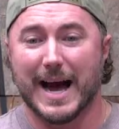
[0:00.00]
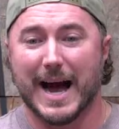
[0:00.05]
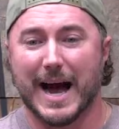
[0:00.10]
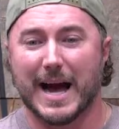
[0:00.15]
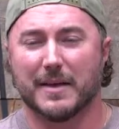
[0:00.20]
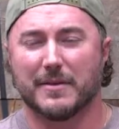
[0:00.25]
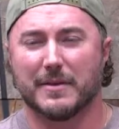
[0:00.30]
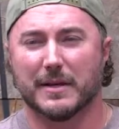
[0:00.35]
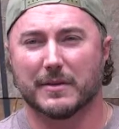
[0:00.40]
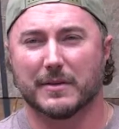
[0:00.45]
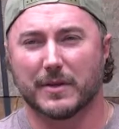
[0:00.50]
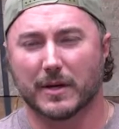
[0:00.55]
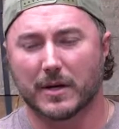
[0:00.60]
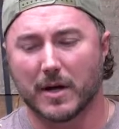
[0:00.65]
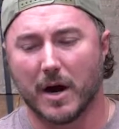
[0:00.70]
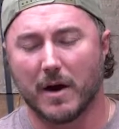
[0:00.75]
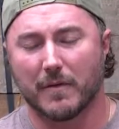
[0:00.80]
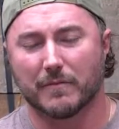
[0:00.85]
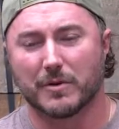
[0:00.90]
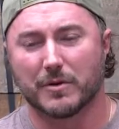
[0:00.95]
I think the
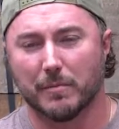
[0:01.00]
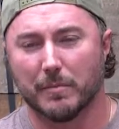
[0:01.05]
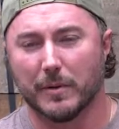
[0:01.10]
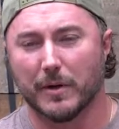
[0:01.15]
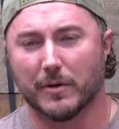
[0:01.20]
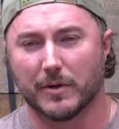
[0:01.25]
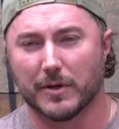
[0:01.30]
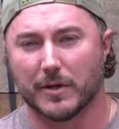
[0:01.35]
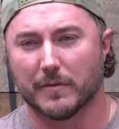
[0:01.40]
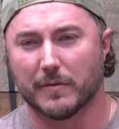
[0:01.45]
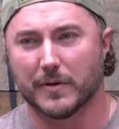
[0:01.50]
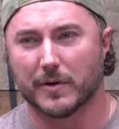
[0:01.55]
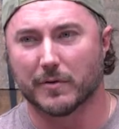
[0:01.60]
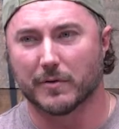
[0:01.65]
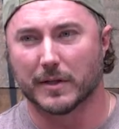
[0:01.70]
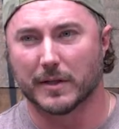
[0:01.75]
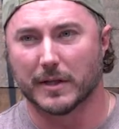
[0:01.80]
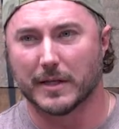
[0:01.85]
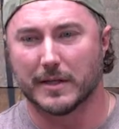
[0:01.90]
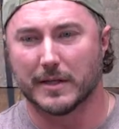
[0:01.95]
comfortability of your
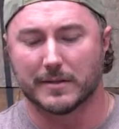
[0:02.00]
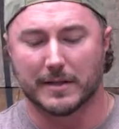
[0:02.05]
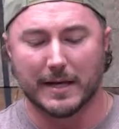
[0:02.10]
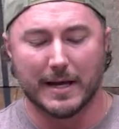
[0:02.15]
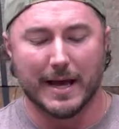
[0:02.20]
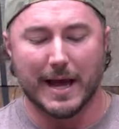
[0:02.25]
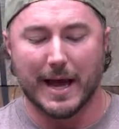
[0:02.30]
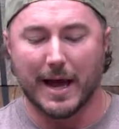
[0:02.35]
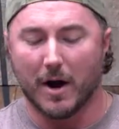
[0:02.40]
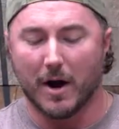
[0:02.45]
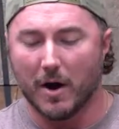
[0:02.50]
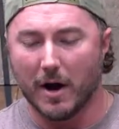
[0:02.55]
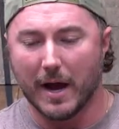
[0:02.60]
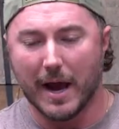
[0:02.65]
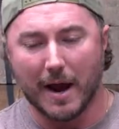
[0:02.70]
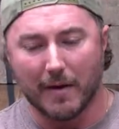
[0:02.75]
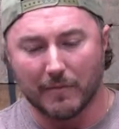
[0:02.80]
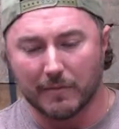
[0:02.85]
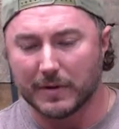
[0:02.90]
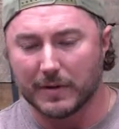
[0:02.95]
release,
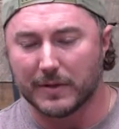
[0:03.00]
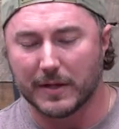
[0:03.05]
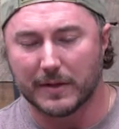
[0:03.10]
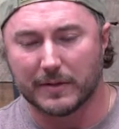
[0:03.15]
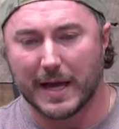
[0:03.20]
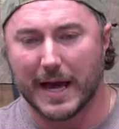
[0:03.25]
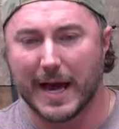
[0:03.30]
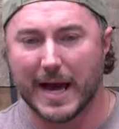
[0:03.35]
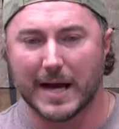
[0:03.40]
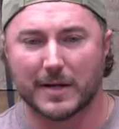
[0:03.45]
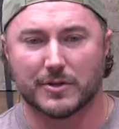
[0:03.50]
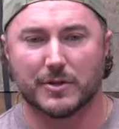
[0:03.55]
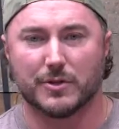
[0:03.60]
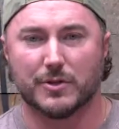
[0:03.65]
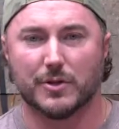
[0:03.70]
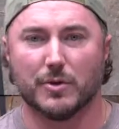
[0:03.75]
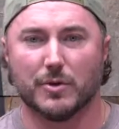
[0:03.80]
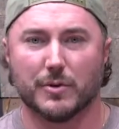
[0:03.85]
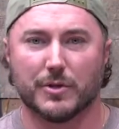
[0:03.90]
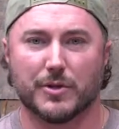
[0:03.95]
everything that has to
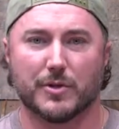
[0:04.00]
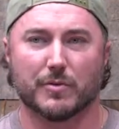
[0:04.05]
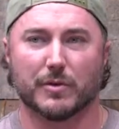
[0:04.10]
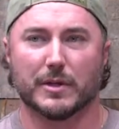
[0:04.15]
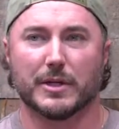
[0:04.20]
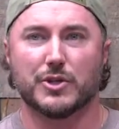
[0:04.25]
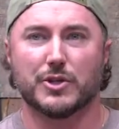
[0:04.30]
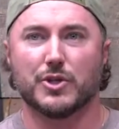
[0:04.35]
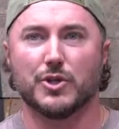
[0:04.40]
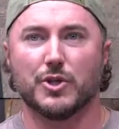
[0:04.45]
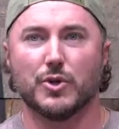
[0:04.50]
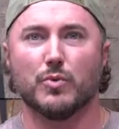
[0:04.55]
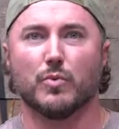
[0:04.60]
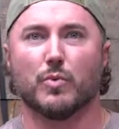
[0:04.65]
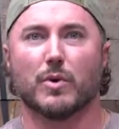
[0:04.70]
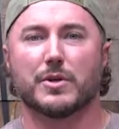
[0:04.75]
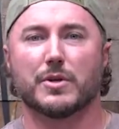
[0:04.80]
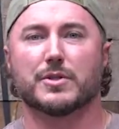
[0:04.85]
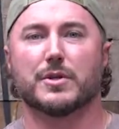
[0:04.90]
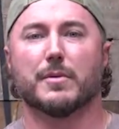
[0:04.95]
do with your release, you
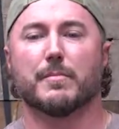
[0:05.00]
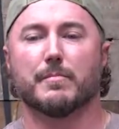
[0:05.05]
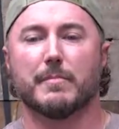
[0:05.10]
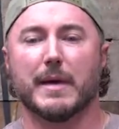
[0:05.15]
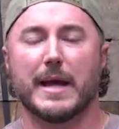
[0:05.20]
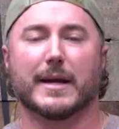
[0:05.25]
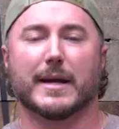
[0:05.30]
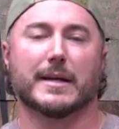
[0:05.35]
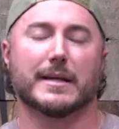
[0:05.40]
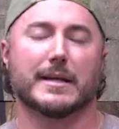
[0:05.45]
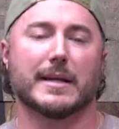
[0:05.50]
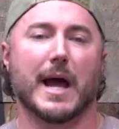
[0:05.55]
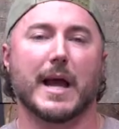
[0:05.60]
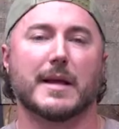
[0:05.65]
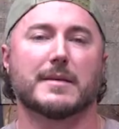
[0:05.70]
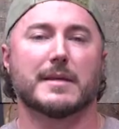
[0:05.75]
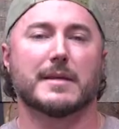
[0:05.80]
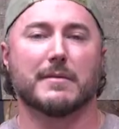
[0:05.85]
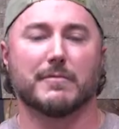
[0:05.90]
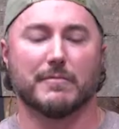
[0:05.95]
want to make a
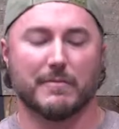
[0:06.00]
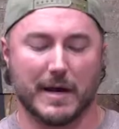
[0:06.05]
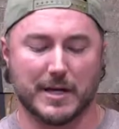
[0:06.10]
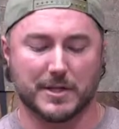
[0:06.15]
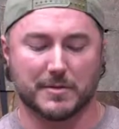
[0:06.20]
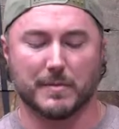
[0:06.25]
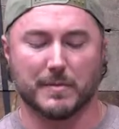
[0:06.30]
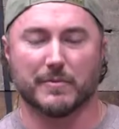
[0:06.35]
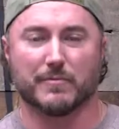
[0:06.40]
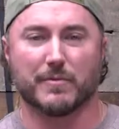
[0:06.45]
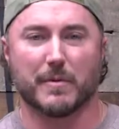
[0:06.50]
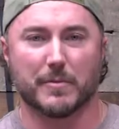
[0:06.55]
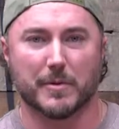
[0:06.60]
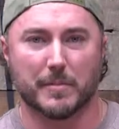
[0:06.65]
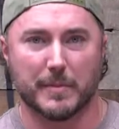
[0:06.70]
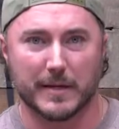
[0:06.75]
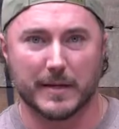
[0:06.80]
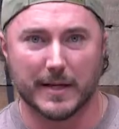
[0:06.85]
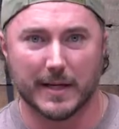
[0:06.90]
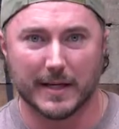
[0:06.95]
nice investment from the
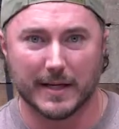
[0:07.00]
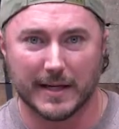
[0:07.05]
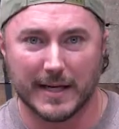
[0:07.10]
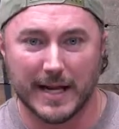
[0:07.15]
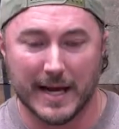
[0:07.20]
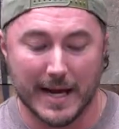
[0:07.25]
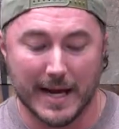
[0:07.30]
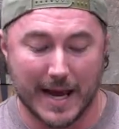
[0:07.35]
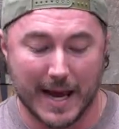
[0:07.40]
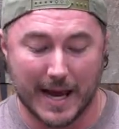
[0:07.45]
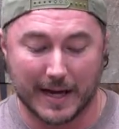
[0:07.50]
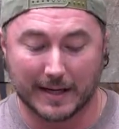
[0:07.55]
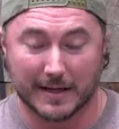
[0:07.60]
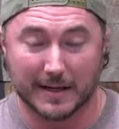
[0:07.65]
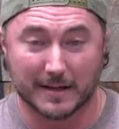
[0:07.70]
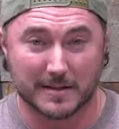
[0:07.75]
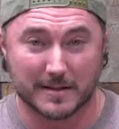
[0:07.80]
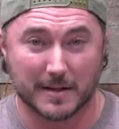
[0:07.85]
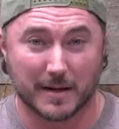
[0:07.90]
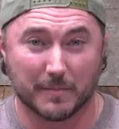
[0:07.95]
beginning and
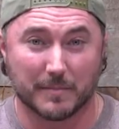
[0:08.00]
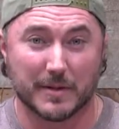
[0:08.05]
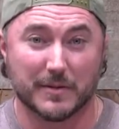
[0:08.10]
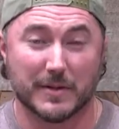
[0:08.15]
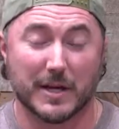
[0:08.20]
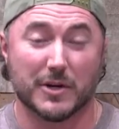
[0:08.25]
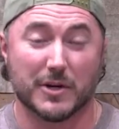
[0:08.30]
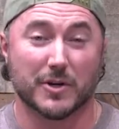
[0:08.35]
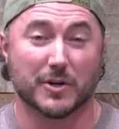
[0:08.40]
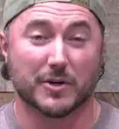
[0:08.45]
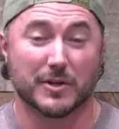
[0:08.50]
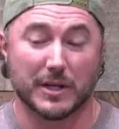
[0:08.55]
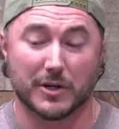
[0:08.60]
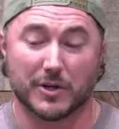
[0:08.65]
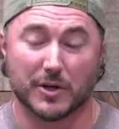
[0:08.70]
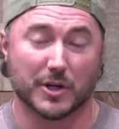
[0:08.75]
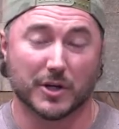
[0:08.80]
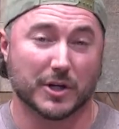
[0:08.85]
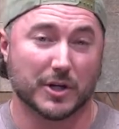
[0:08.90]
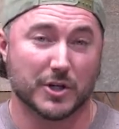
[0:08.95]
get something that you
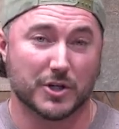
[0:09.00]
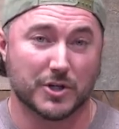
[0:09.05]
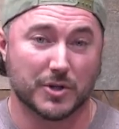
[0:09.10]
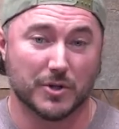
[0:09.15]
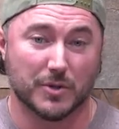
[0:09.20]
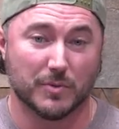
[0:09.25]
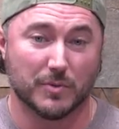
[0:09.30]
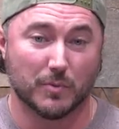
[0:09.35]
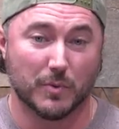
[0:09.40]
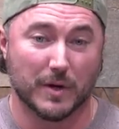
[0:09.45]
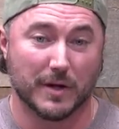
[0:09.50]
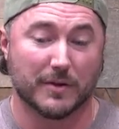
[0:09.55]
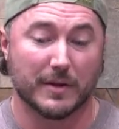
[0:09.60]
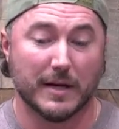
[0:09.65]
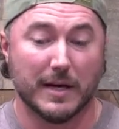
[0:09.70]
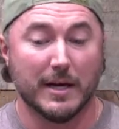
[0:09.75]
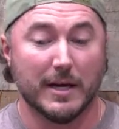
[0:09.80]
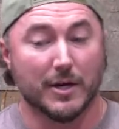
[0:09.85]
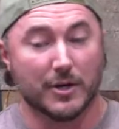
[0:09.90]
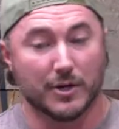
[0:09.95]
think you're going to shoot with
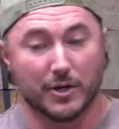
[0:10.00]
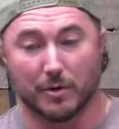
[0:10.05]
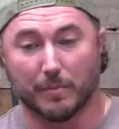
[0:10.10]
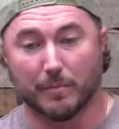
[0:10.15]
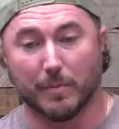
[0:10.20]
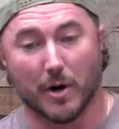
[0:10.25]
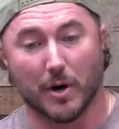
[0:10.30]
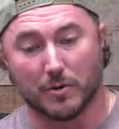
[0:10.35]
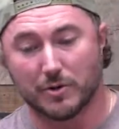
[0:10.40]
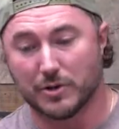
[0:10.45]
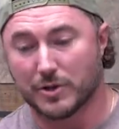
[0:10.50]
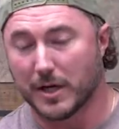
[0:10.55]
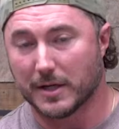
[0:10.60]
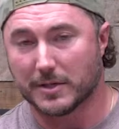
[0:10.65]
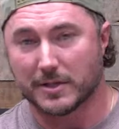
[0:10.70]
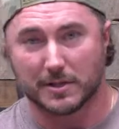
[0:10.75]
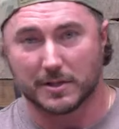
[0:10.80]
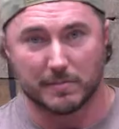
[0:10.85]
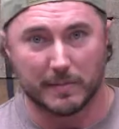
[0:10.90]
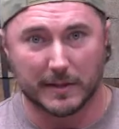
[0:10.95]
your bow
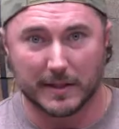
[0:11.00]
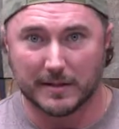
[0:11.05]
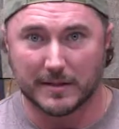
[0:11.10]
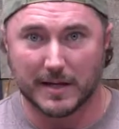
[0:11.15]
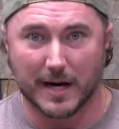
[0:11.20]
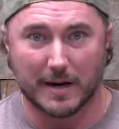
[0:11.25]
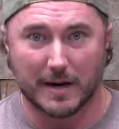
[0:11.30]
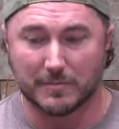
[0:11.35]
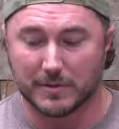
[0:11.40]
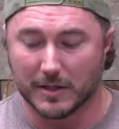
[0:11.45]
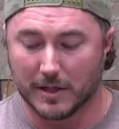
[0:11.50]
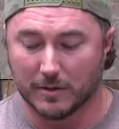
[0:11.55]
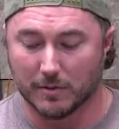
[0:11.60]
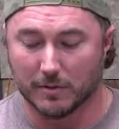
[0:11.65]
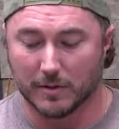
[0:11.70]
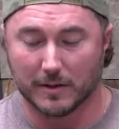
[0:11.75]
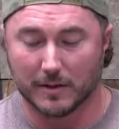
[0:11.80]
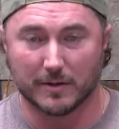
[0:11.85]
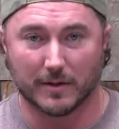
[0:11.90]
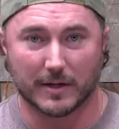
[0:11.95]
just as many times
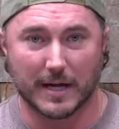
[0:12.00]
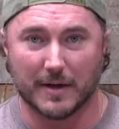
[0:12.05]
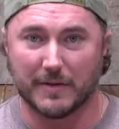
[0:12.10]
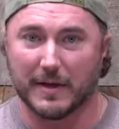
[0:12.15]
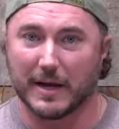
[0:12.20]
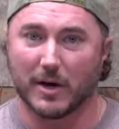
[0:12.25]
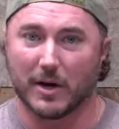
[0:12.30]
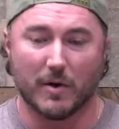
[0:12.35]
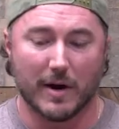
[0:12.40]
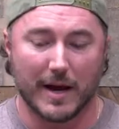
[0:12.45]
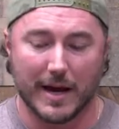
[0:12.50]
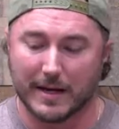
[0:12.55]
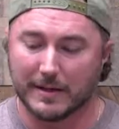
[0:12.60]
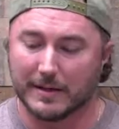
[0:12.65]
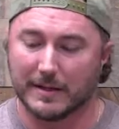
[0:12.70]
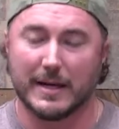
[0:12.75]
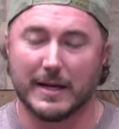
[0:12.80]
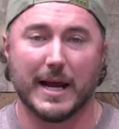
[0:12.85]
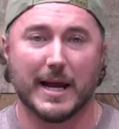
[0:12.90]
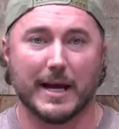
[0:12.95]
equally. Okay, they go
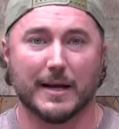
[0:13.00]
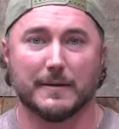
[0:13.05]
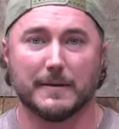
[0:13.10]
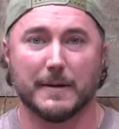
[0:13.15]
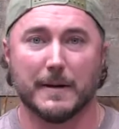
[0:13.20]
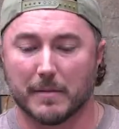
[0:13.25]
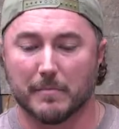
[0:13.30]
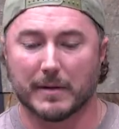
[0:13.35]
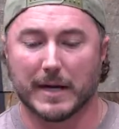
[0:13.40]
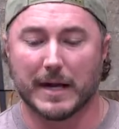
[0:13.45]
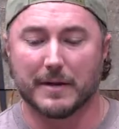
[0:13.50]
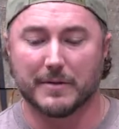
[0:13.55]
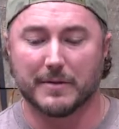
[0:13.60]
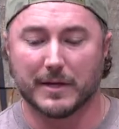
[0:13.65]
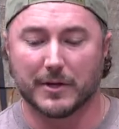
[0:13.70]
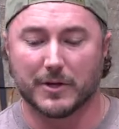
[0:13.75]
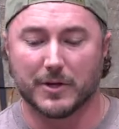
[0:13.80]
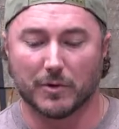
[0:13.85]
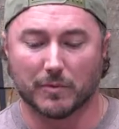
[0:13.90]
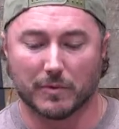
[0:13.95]
hand in hand. But I
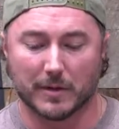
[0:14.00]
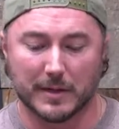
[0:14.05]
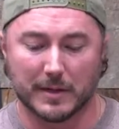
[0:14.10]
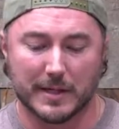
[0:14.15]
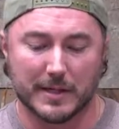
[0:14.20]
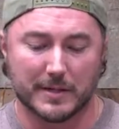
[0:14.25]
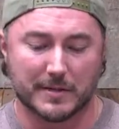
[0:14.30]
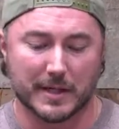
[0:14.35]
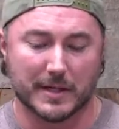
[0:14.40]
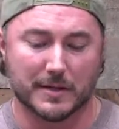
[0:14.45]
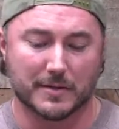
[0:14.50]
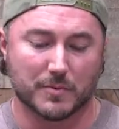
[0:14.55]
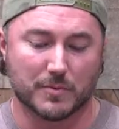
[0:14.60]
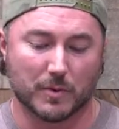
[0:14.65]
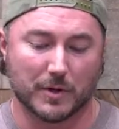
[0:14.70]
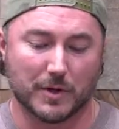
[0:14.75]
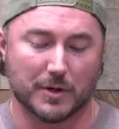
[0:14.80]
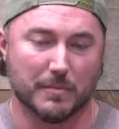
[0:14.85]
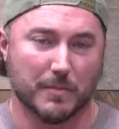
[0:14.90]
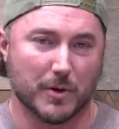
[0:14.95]
think your release is
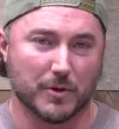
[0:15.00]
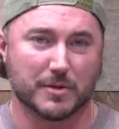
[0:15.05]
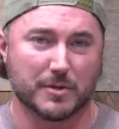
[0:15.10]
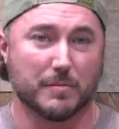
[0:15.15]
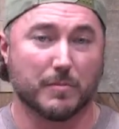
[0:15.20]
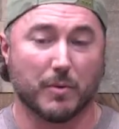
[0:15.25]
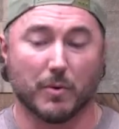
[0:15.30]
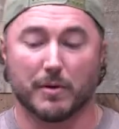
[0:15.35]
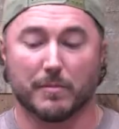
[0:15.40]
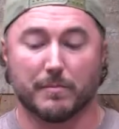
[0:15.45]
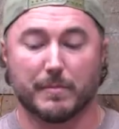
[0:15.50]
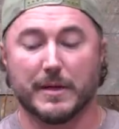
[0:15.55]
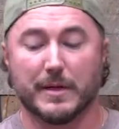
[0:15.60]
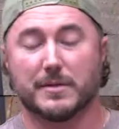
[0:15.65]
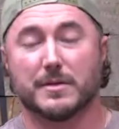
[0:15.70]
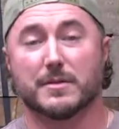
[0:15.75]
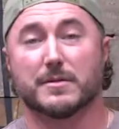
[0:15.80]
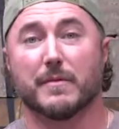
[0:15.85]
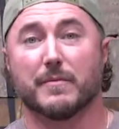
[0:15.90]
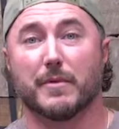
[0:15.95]
one of the most important
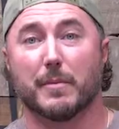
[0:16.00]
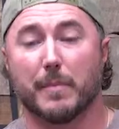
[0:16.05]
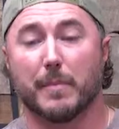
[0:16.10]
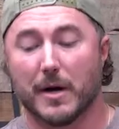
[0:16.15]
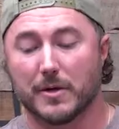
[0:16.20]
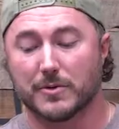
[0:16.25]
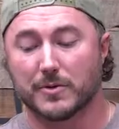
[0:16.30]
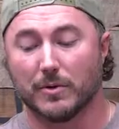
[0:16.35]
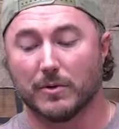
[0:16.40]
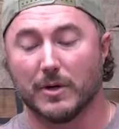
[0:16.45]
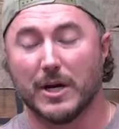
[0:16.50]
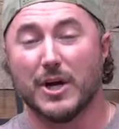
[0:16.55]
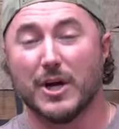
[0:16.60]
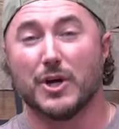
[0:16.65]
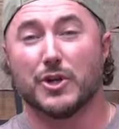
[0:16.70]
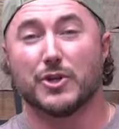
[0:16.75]
pieces of the puzzle.